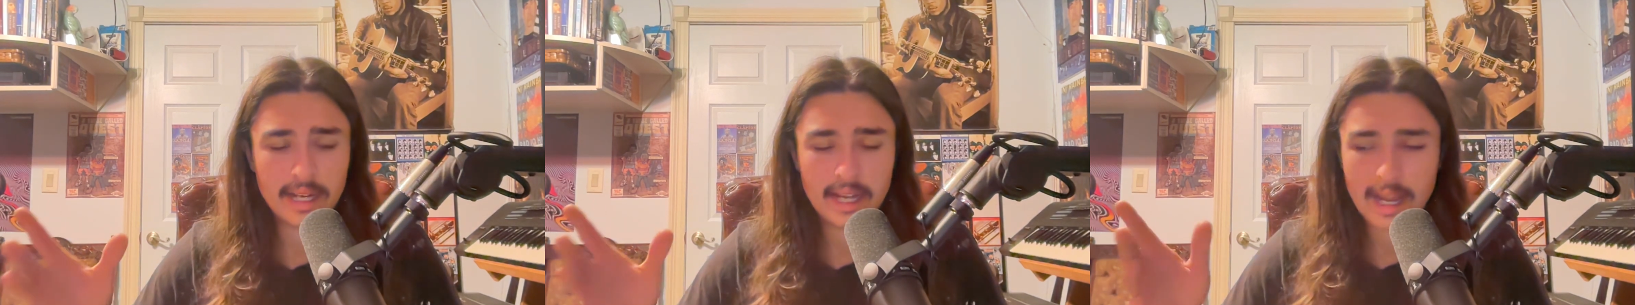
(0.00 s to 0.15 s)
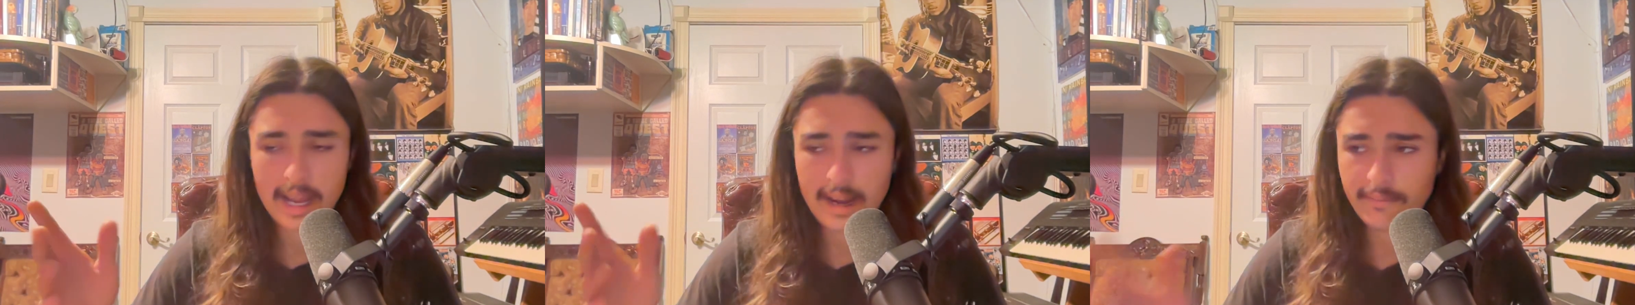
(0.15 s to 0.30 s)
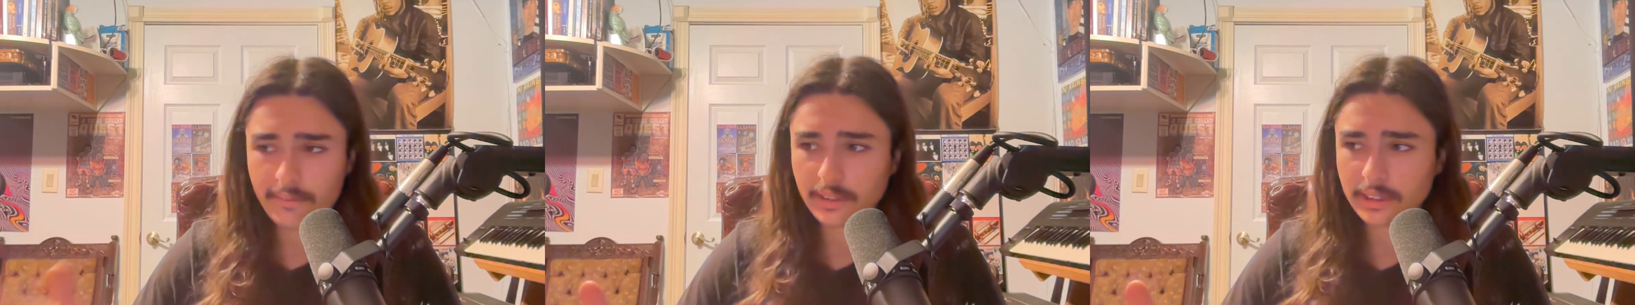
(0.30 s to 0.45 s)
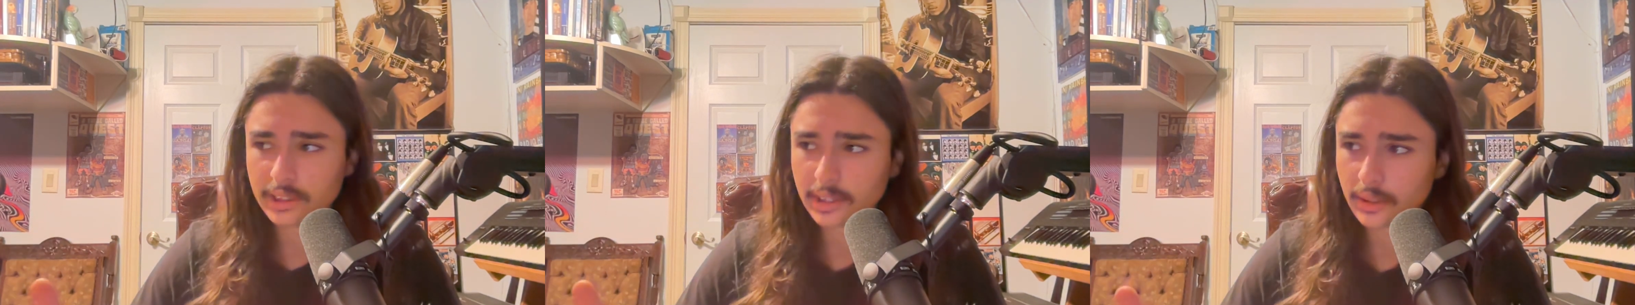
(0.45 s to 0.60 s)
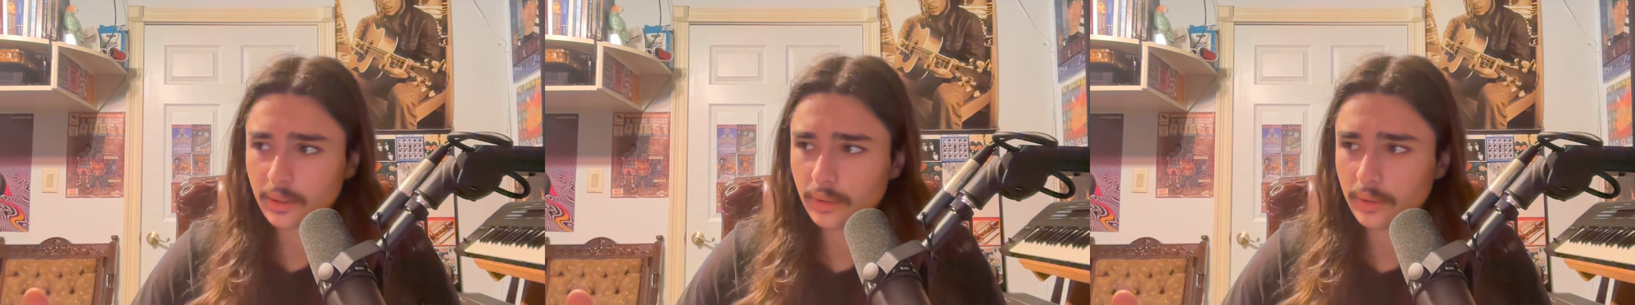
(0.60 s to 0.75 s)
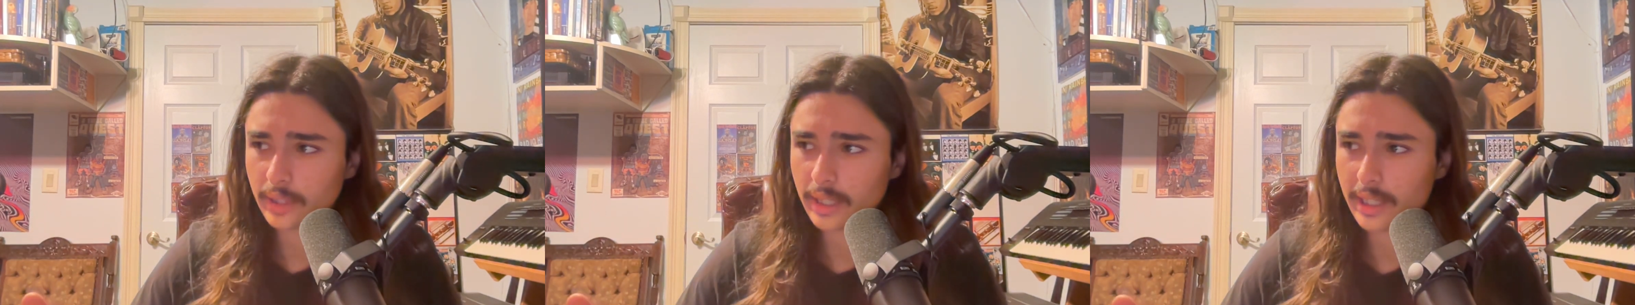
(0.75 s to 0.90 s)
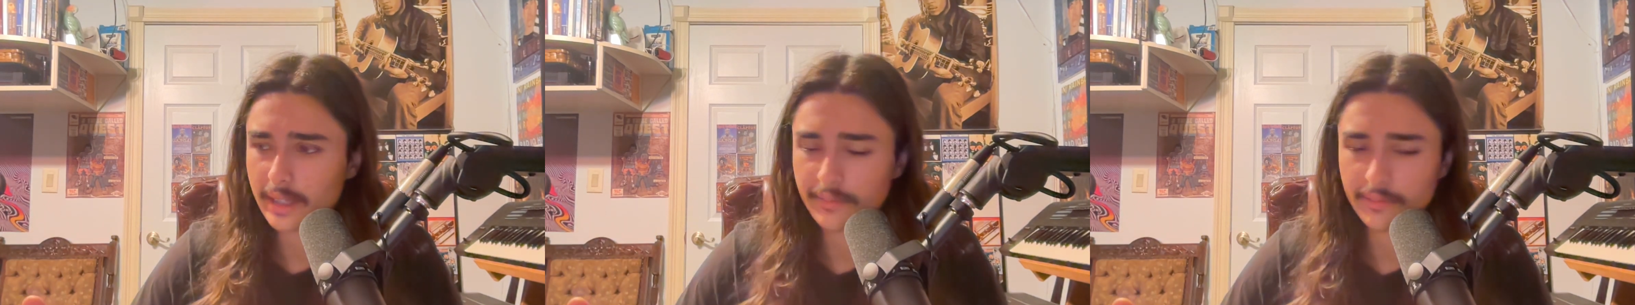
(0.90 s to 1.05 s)
every single
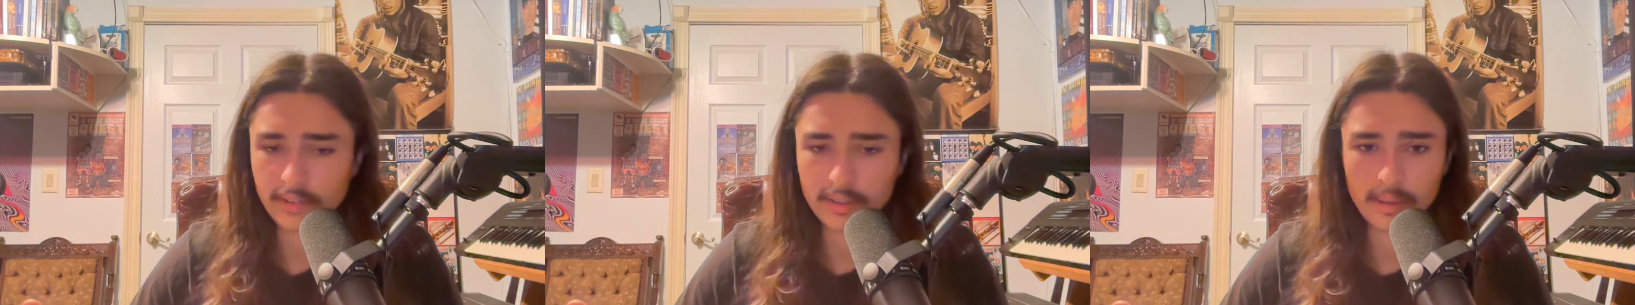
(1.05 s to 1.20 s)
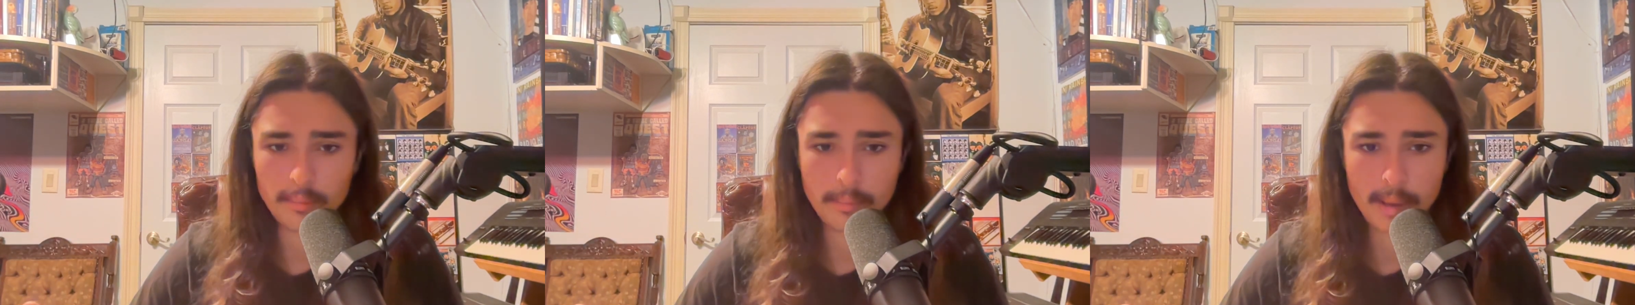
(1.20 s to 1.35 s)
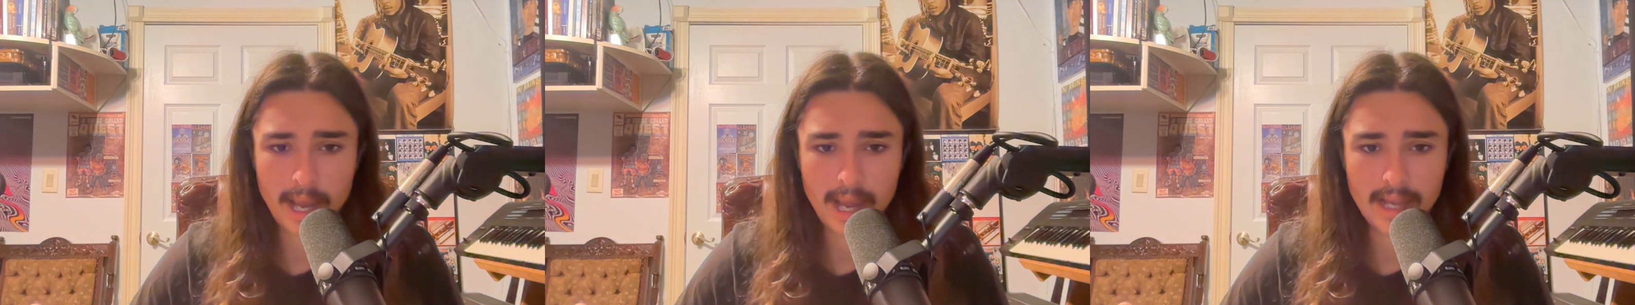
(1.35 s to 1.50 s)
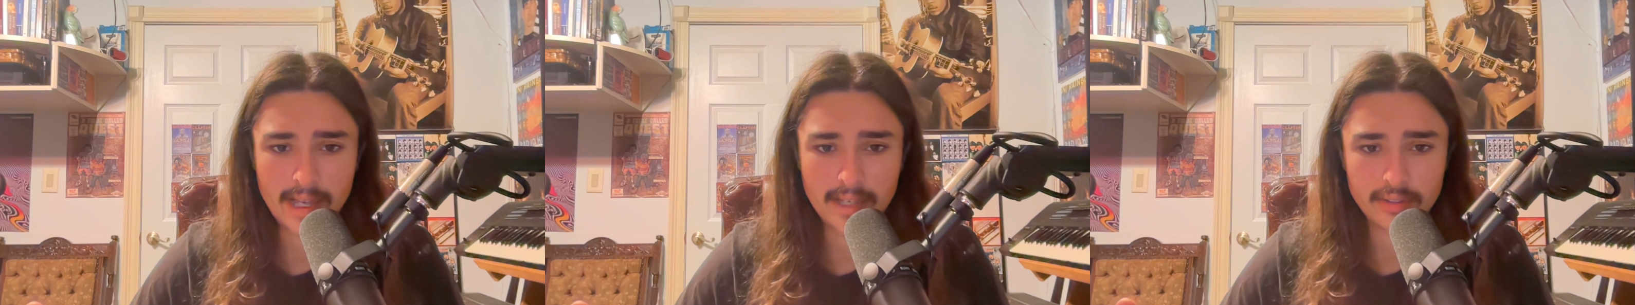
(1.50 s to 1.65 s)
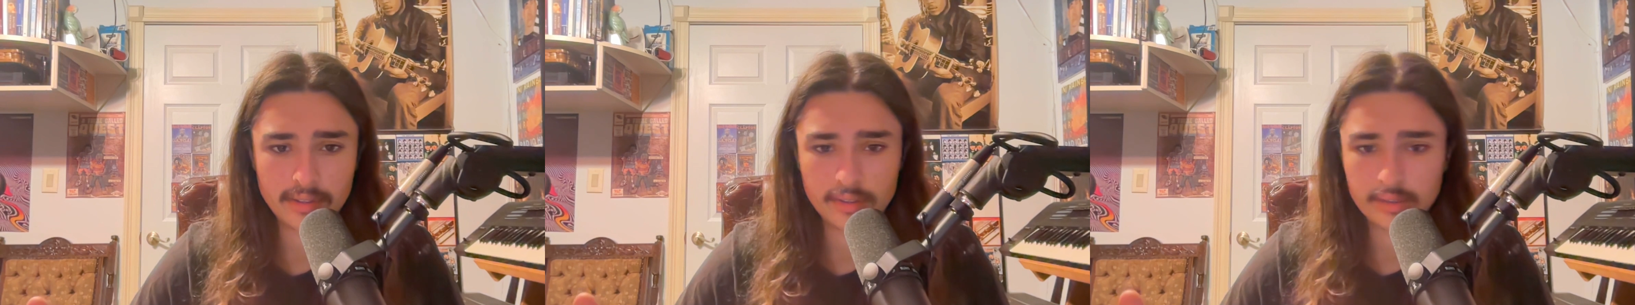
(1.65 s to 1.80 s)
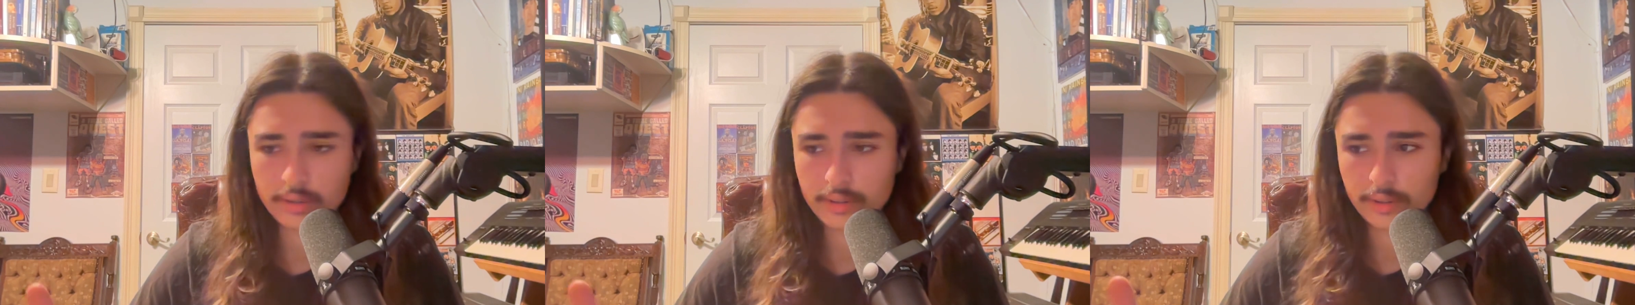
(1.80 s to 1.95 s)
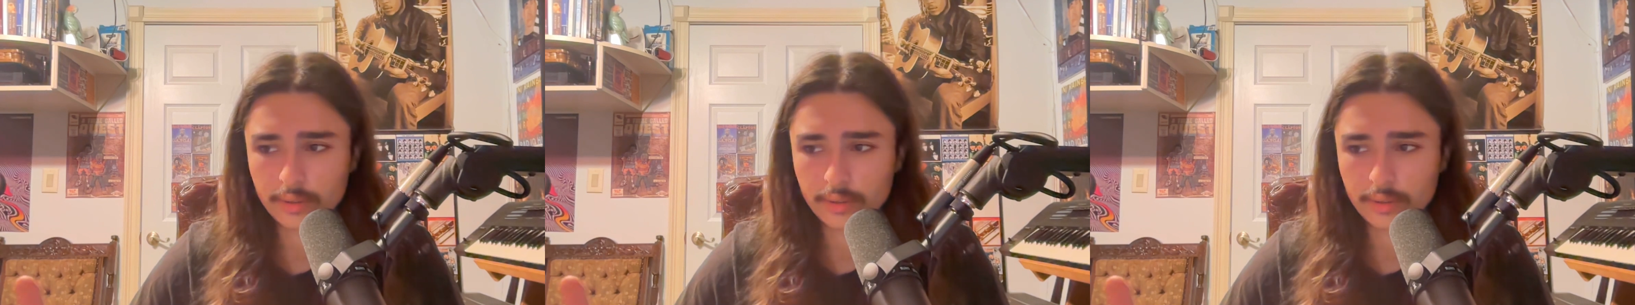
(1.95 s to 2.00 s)
day for the past